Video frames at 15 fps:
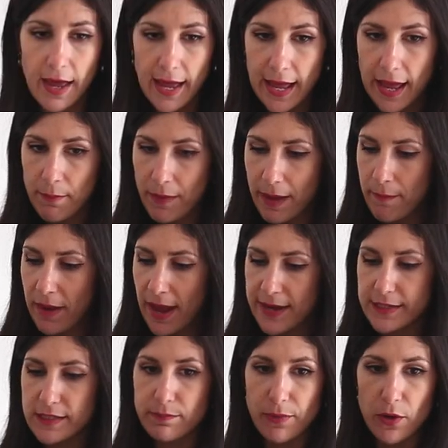are my
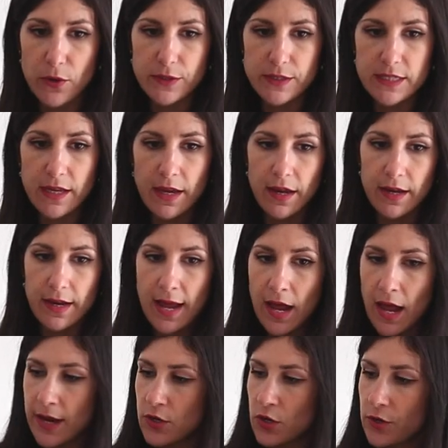Midas boots.
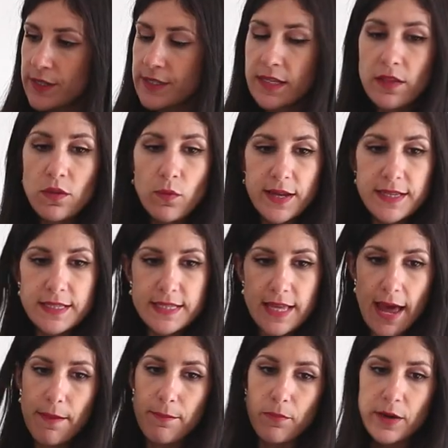Now, I noticed that the ones
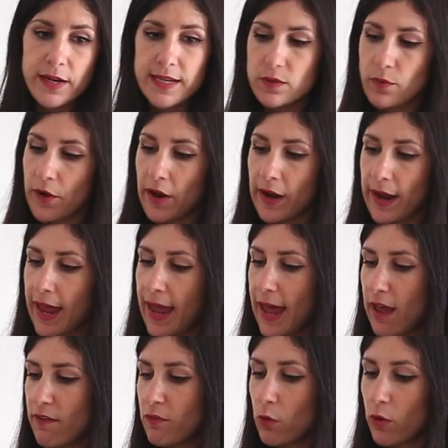that Brittany's wearing
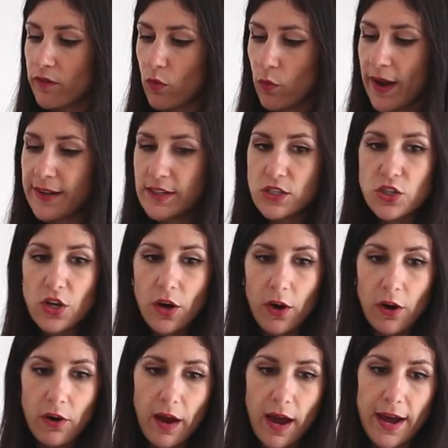have more of a rounded
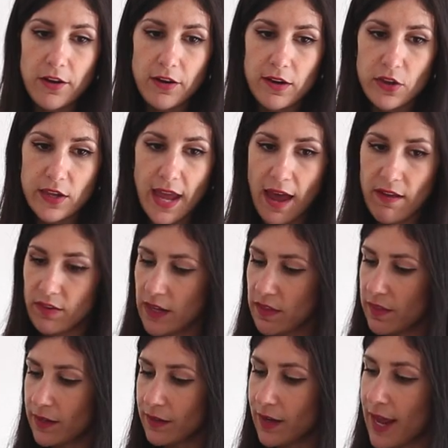toe. I don't actually have
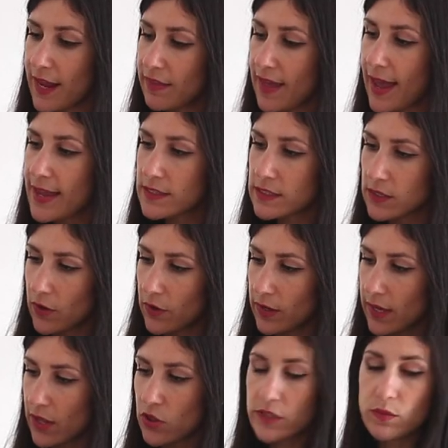anything like that, so
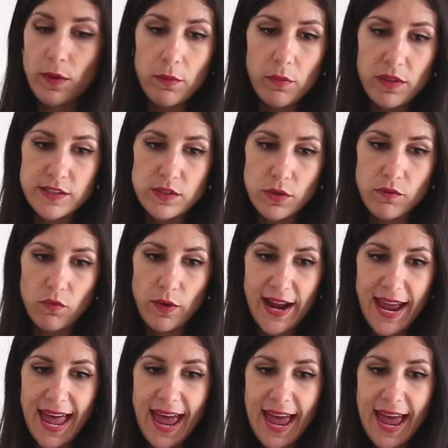again, just went with sort of what I